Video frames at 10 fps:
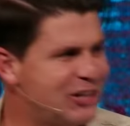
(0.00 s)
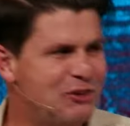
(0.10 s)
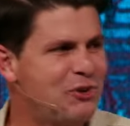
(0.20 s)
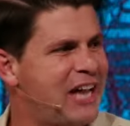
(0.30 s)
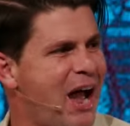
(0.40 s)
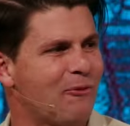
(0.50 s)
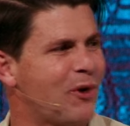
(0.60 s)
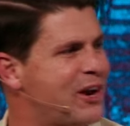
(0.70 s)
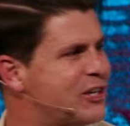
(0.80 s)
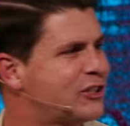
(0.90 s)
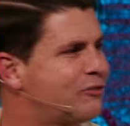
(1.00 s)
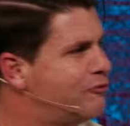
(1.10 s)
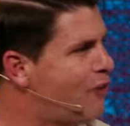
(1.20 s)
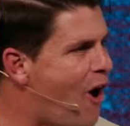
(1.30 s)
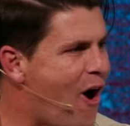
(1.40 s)
You can't run as
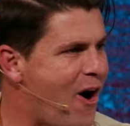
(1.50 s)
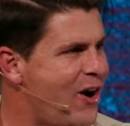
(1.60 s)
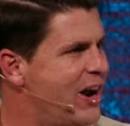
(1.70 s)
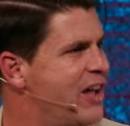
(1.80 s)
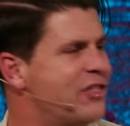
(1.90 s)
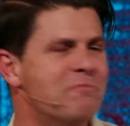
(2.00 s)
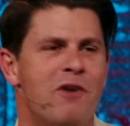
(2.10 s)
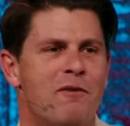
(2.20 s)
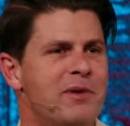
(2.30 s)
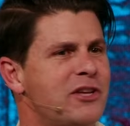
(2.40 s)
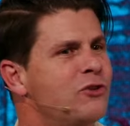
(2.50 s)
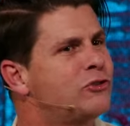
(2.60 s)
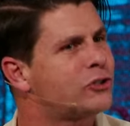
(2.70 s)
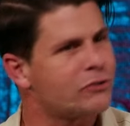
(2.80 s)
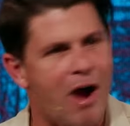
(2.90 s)
far. The moment you
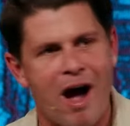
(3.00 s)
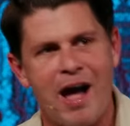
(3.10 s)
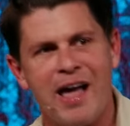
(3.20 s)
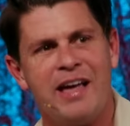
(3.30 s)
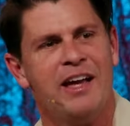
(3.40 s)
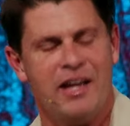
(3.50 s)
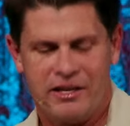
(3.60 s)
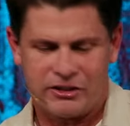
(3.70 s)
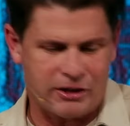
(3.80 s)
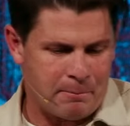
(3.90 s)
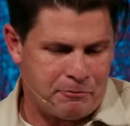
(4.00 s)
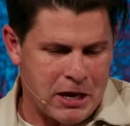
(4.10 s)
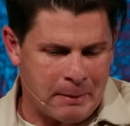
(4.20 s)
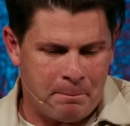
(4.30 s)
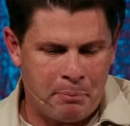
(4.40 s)
try,
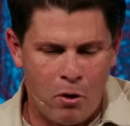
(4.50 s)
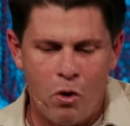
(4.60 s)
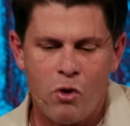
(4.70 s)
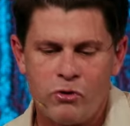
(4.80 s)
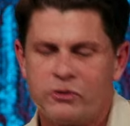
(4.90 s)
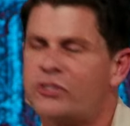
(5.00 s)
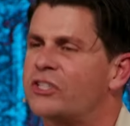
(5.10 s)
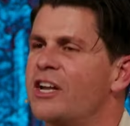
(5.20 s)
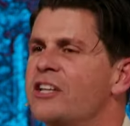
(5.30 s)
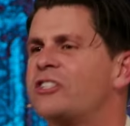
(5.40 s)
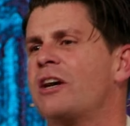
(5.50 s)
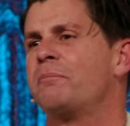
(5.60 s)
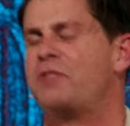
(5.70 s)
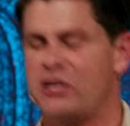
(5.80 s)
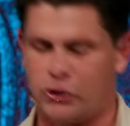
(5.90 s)
something pulls,
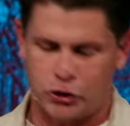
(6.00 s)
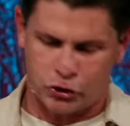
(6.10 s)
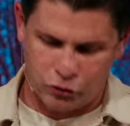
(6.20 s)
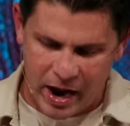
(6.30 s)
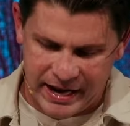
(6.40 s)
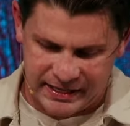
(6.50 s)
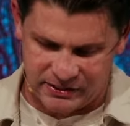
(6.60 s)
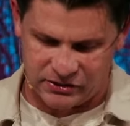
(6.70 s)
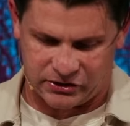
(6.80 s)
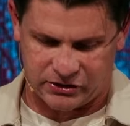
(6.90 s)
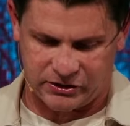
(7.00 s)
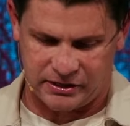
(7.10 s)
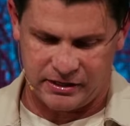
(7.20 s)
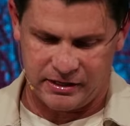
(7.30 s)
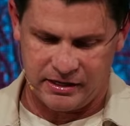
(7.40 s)
something strains.